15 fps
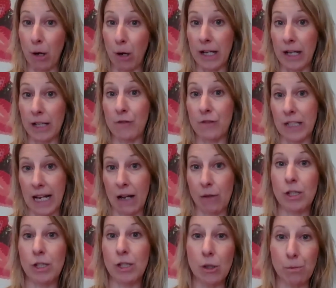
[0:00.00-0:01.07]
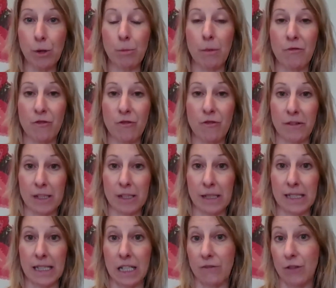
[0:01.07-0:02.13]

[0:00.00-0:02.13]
buy an over-the-counter supplement for vitamin D